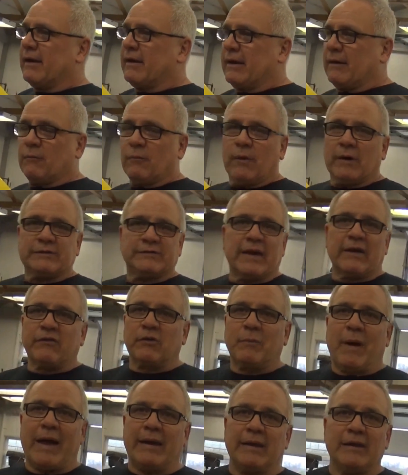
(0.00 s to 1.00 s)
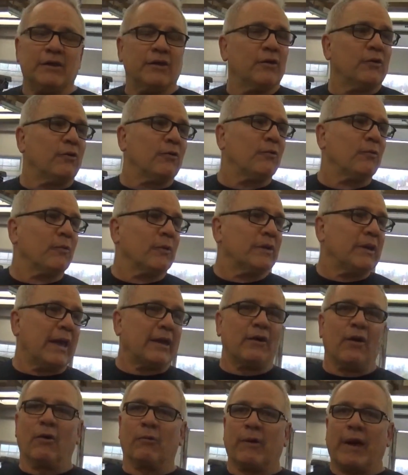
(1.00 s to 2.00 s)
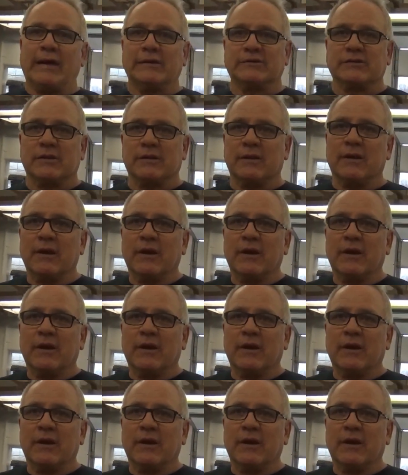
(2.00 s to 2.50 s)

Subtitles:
What's everybody do when they go racing?